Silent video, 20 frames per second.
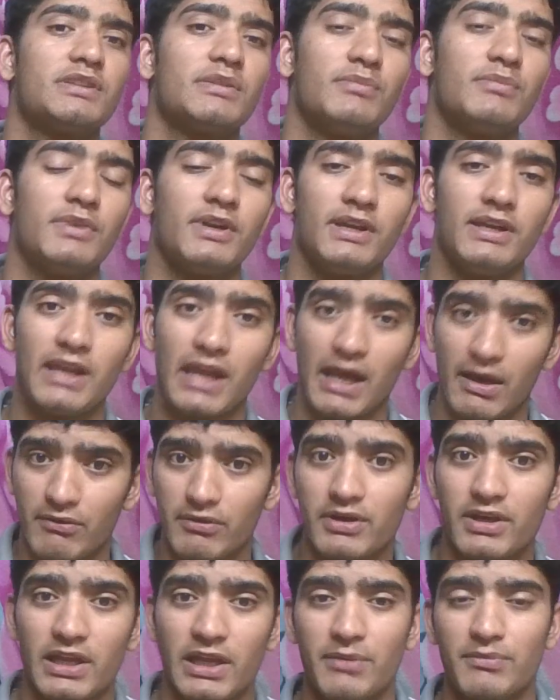some
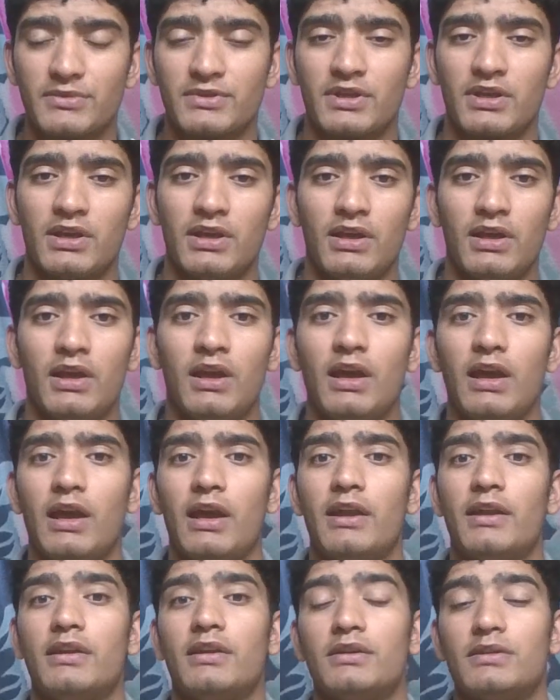11 names,
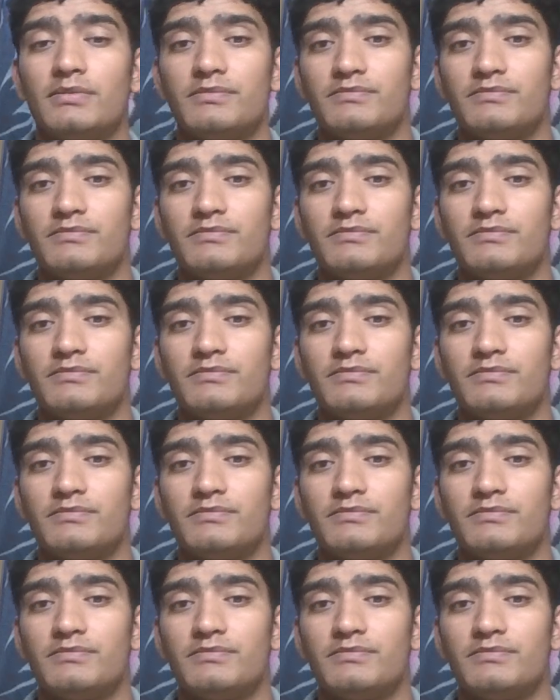and